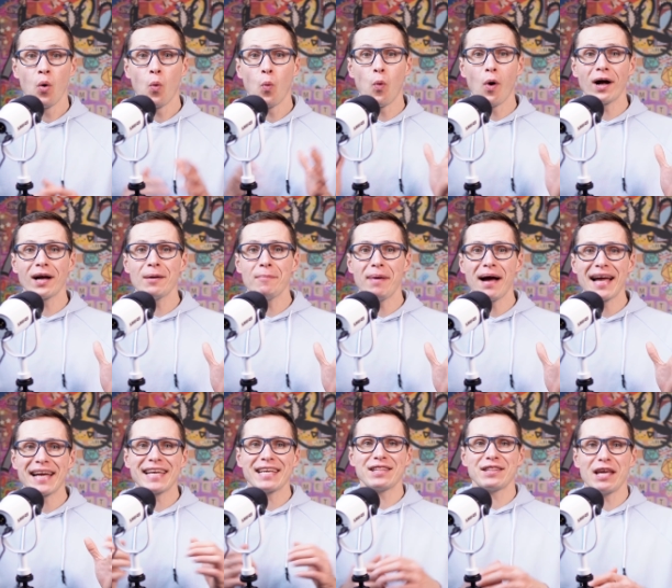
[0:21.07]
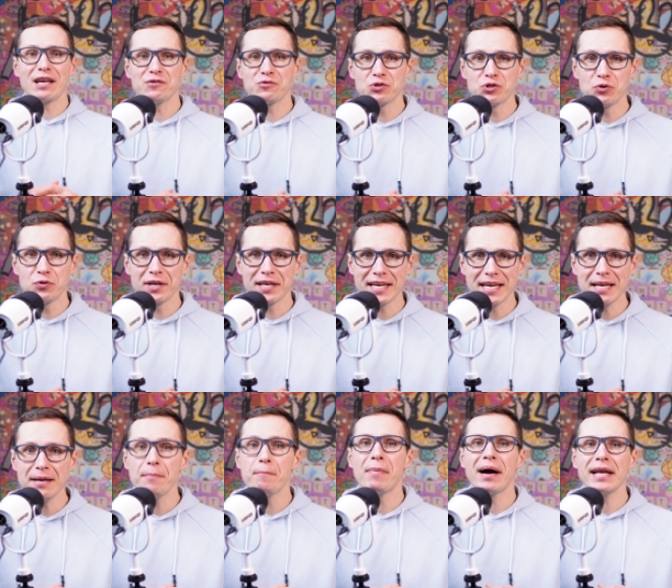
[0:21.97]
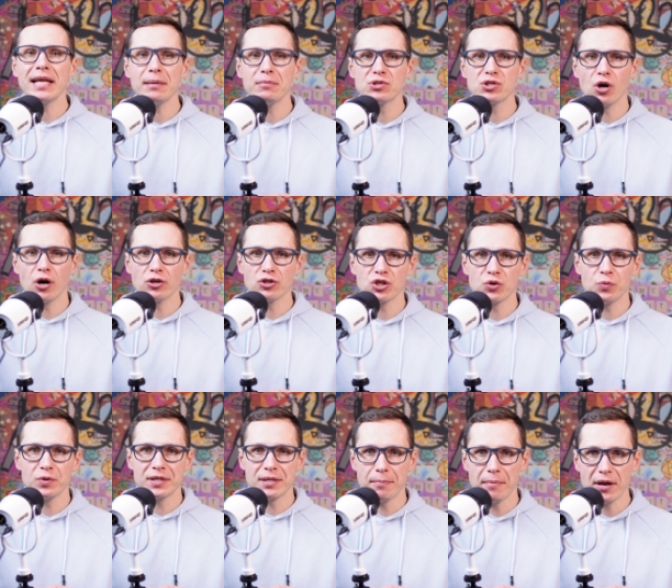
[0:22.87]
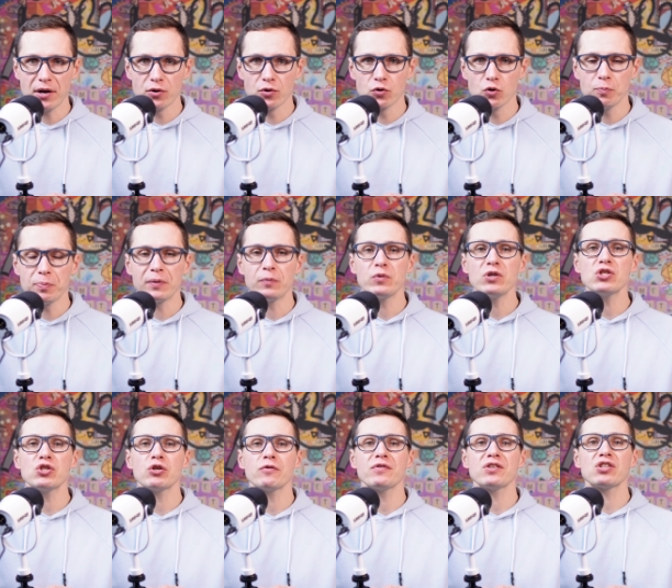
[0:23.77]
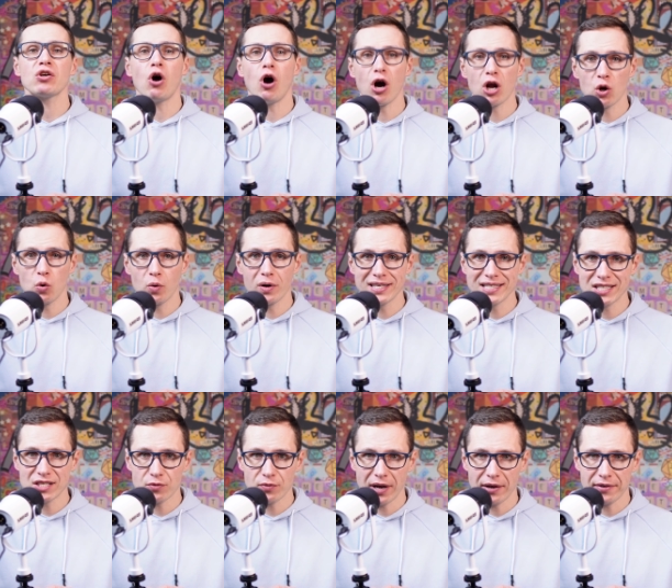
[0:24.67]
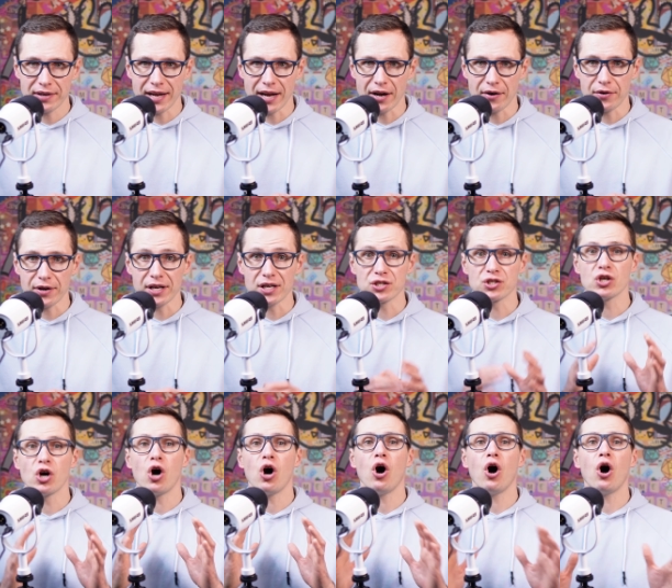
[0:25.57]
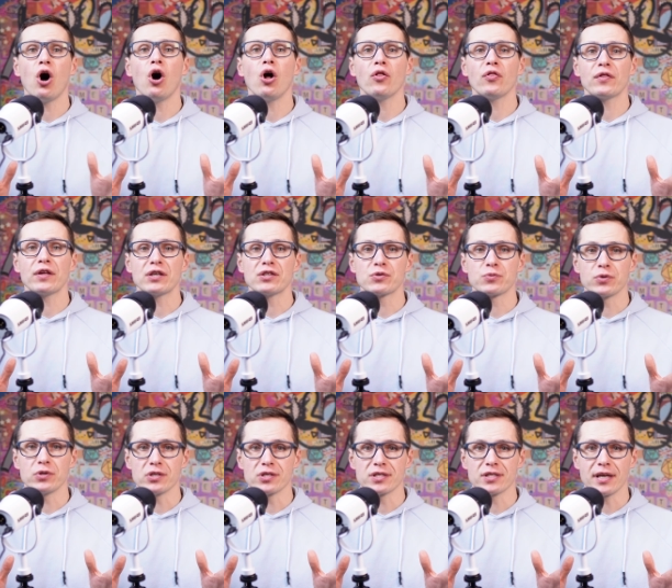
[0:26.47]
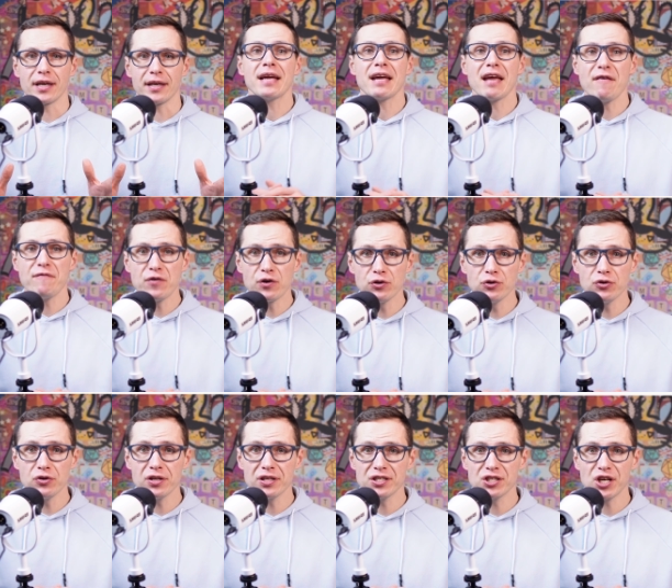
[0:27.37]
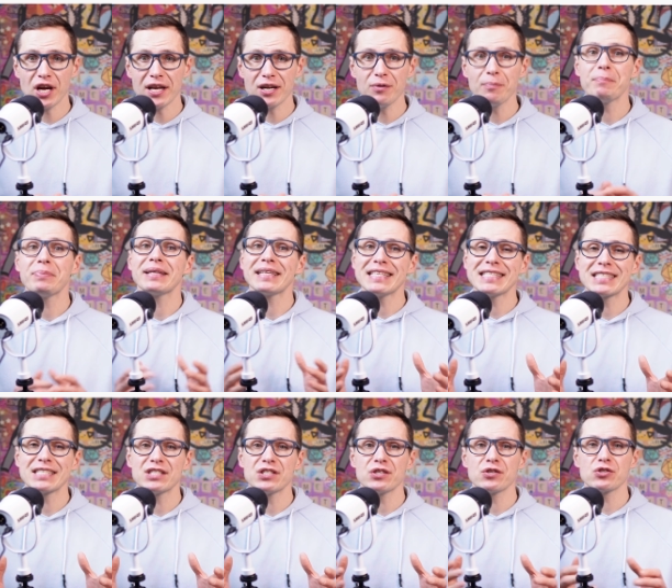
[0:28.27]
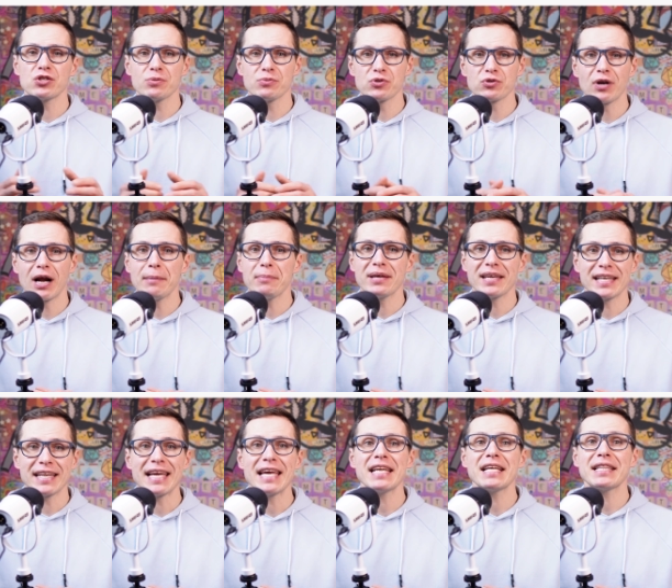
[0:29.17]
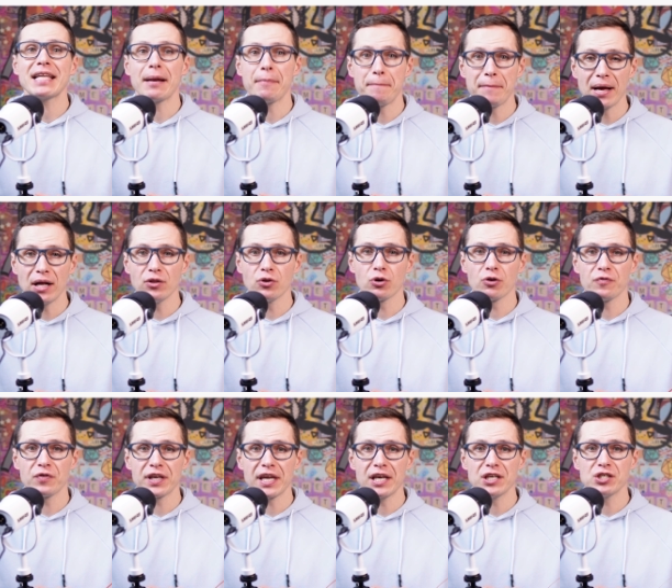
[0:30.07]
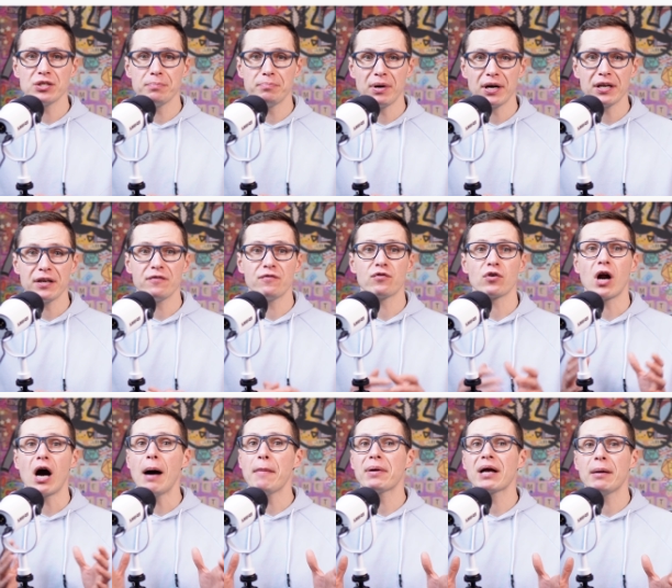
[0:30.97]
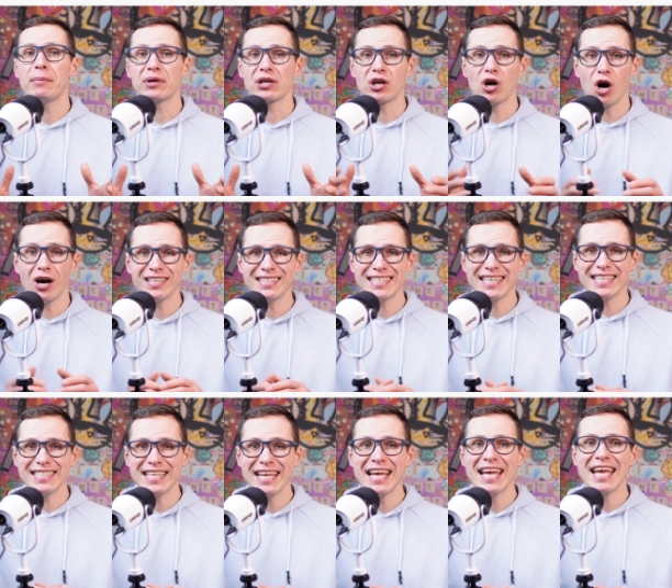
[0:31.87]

Welcome back and thanks for tuning in. My name is Andrei with the Medow Group and we service Ottawa and surrounding areas all things real estate. If you're new to the channel, please consider subscribing and hitting that bell notification button for upcoming content.